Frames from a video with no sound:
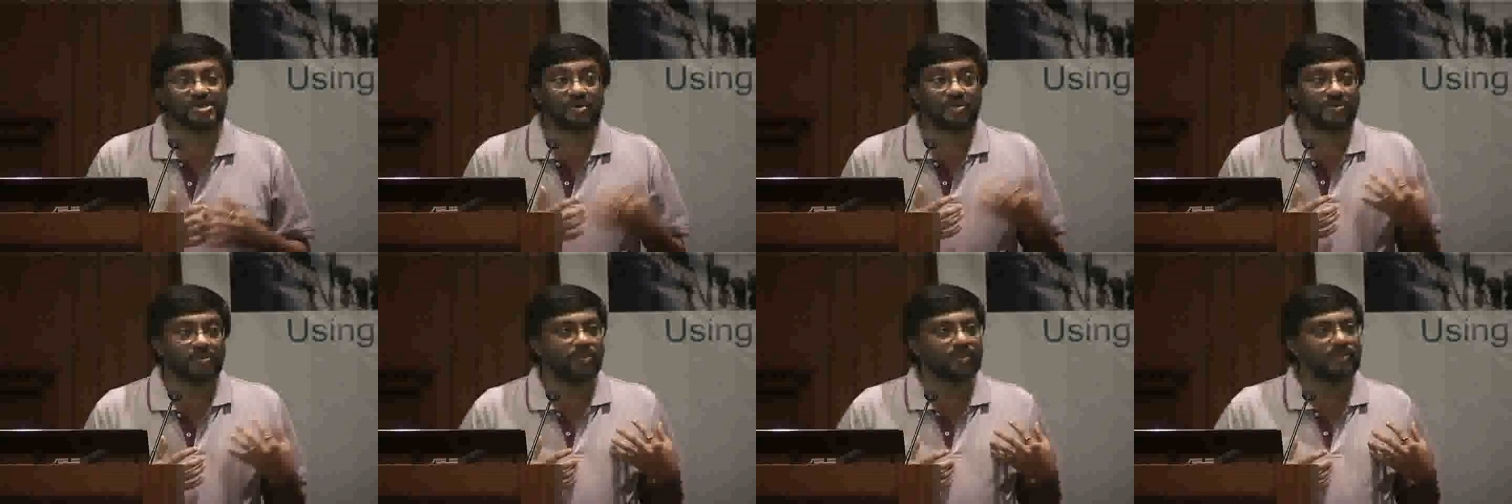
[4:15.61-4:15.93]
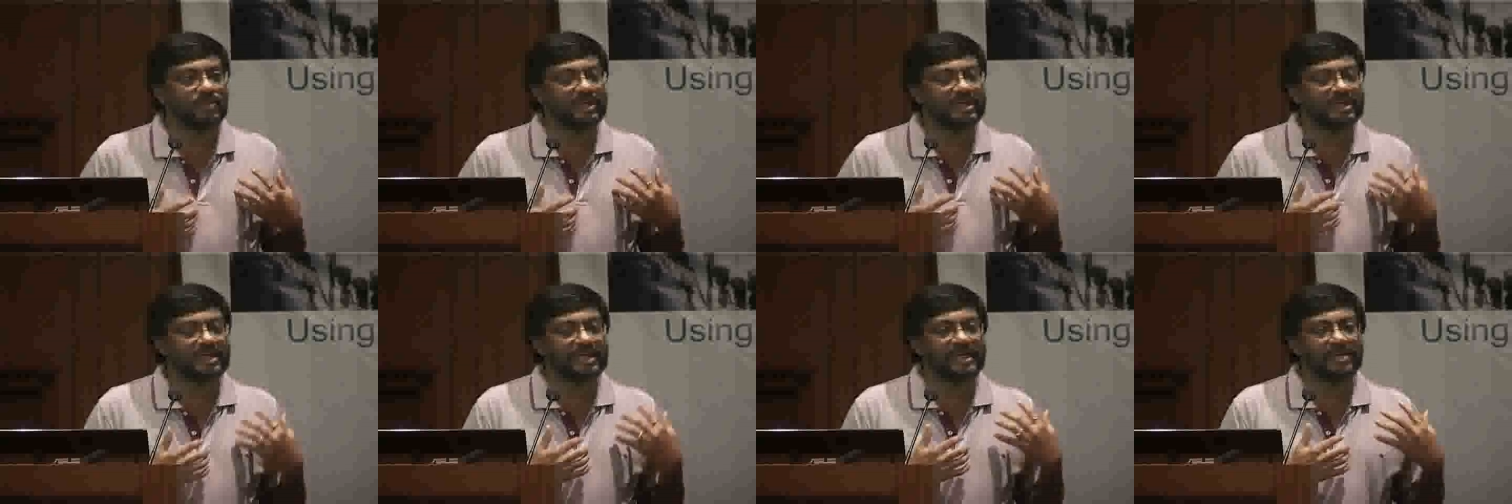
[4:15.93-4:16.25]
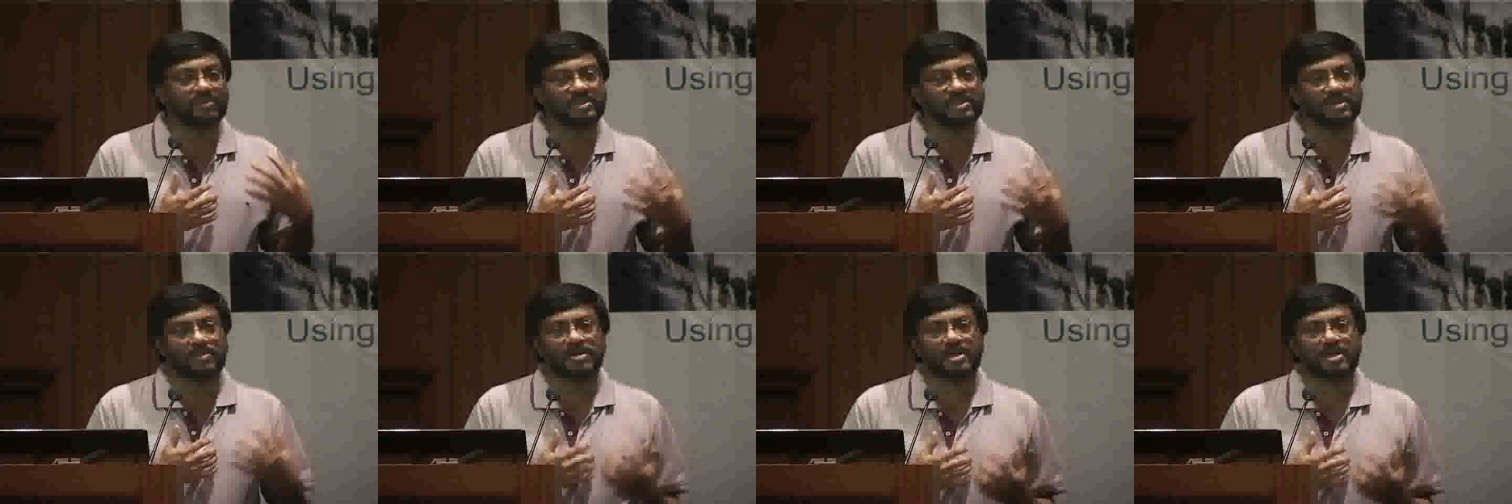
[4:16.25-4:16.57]
So we
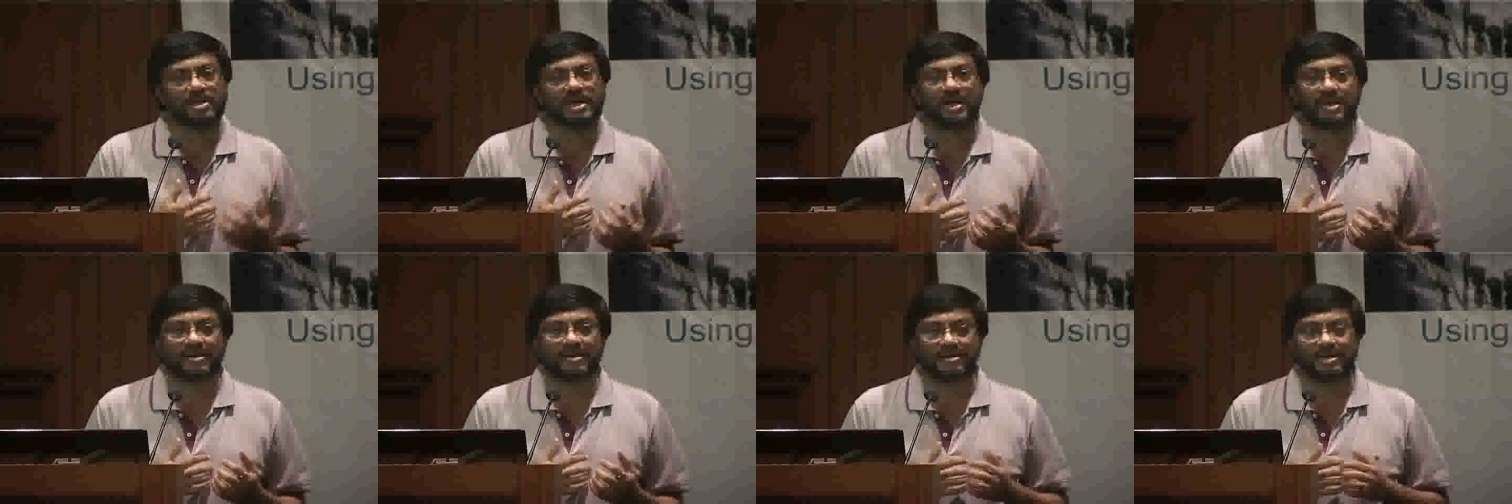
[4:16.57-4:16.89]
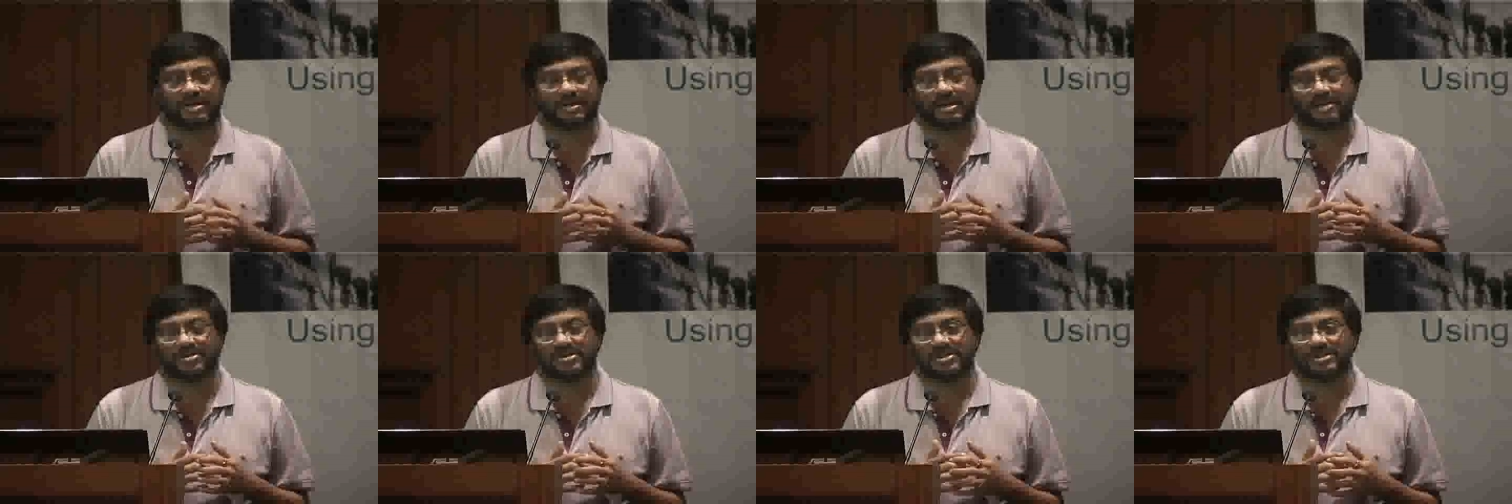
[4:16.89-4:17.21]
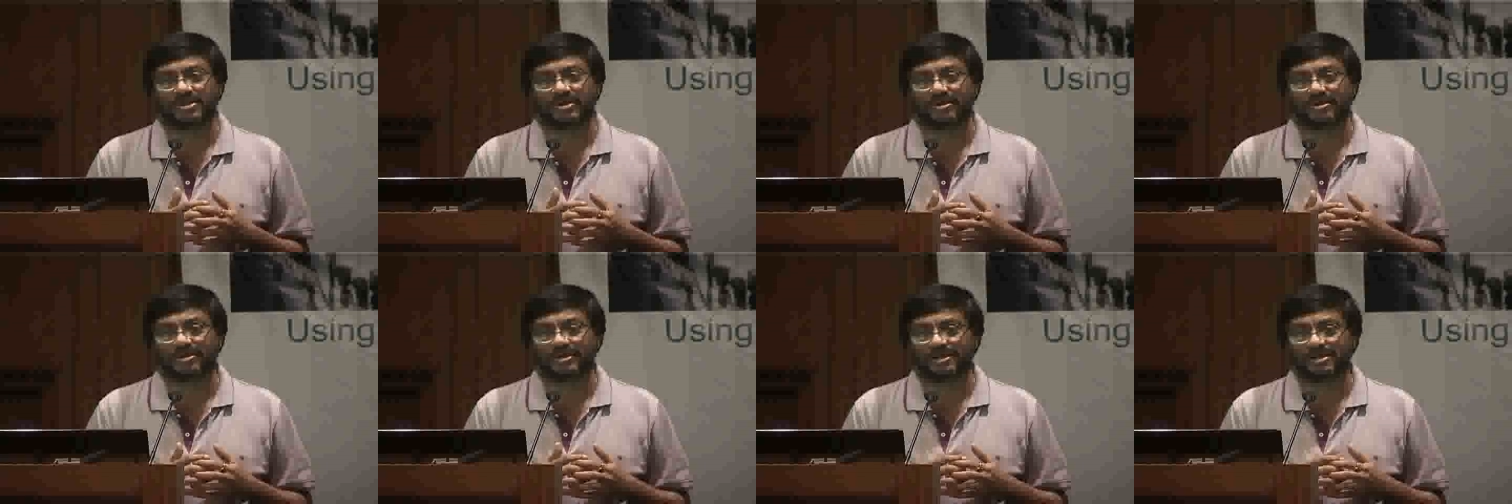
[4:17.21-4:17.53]
deal with about
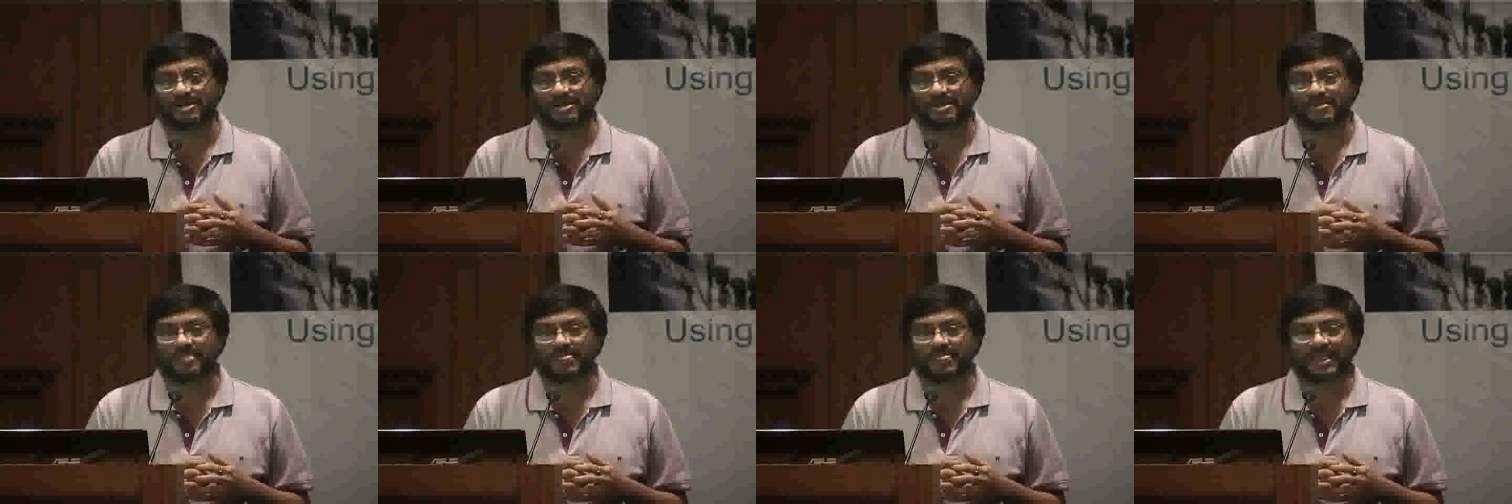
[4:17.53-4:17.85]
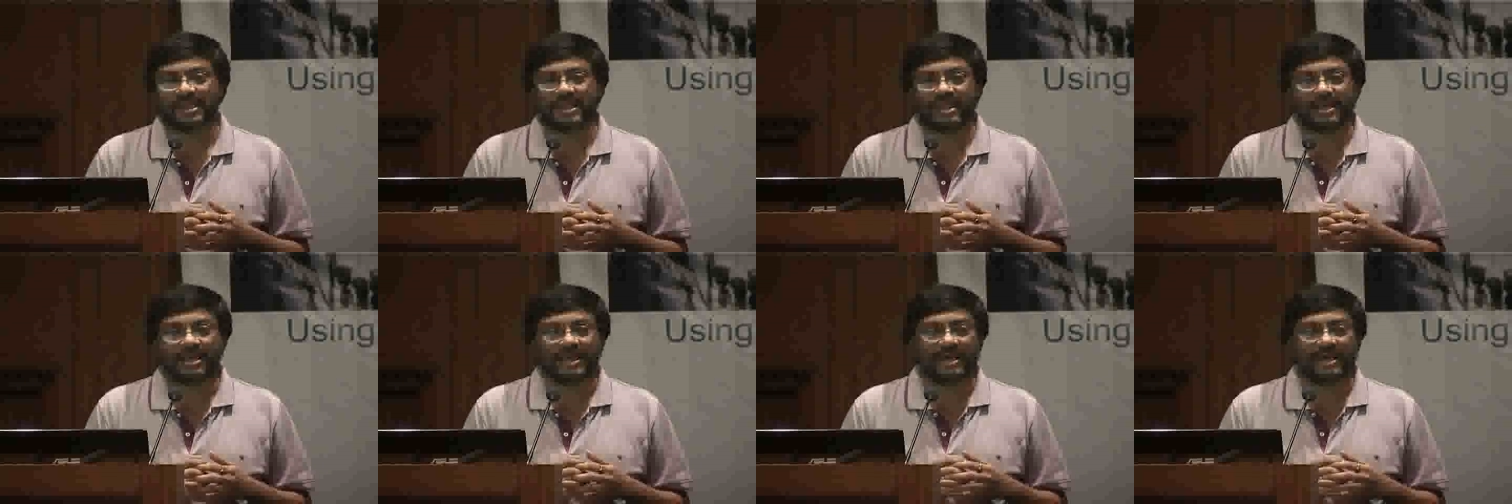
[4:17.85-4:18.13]
100,000 doctors.